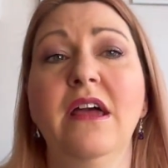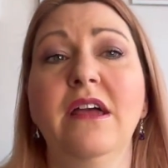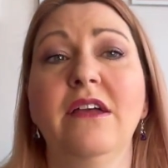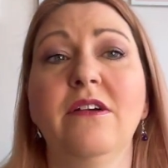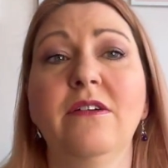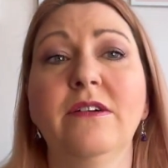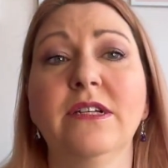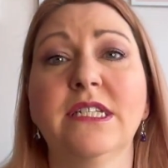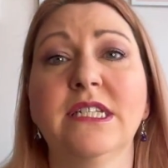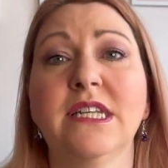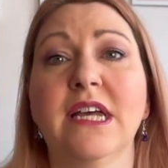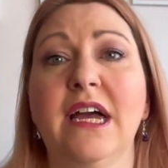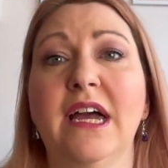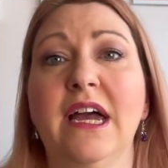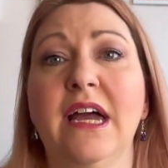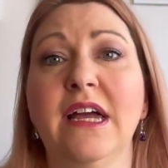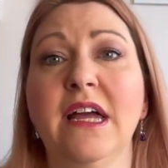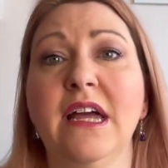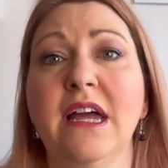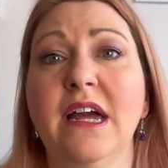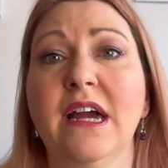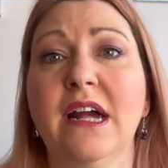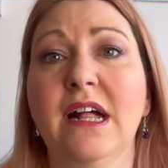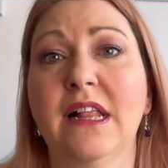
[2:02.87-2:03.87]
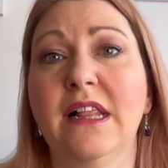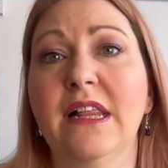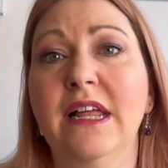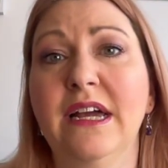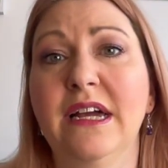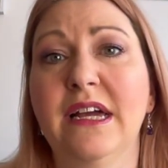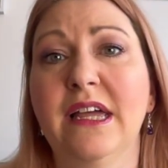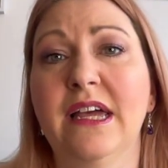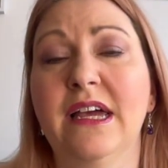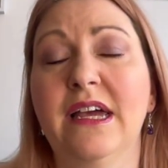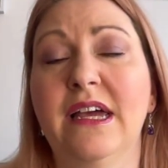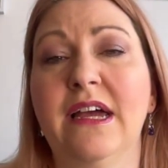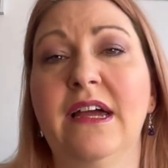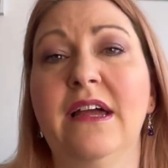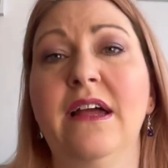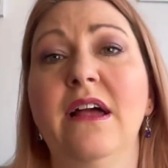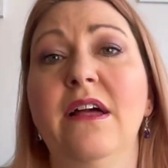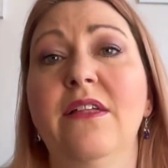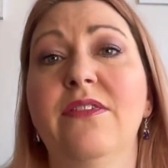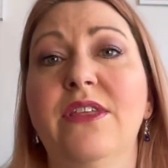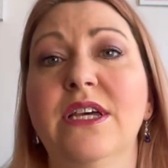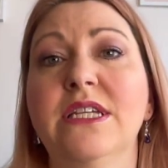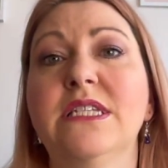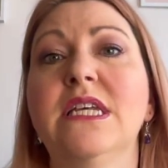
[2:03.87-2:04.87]
You're saying, click here.
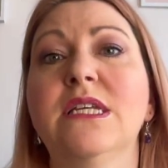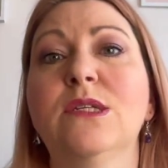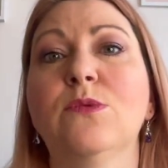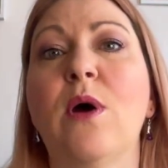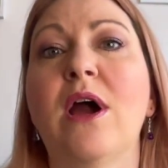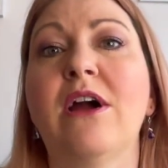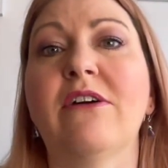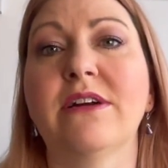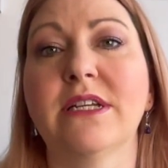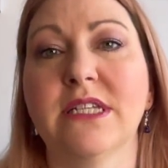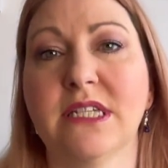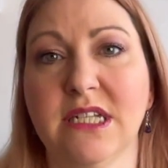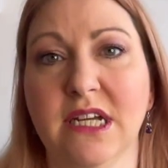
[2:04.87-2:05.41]
This is where it